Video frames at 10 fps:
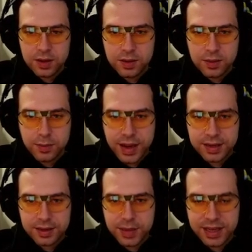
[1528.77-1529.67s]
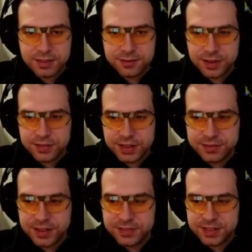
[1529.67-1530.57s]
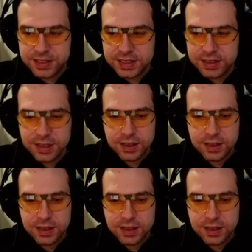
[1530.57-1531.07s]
make it 50-50,